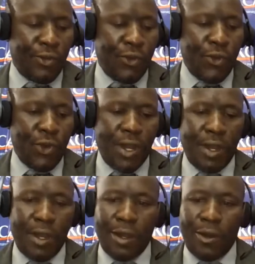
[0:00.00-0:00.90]

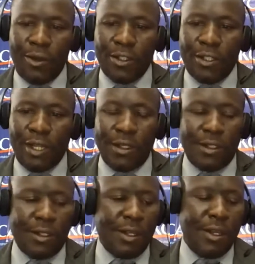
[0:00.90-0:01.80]
your
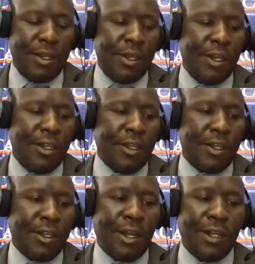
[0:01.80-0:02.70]
concerns in
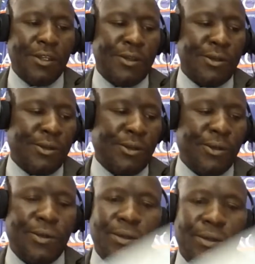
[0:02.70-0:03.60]
regard
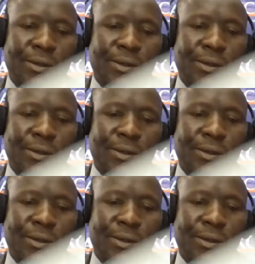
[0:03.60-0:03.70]
to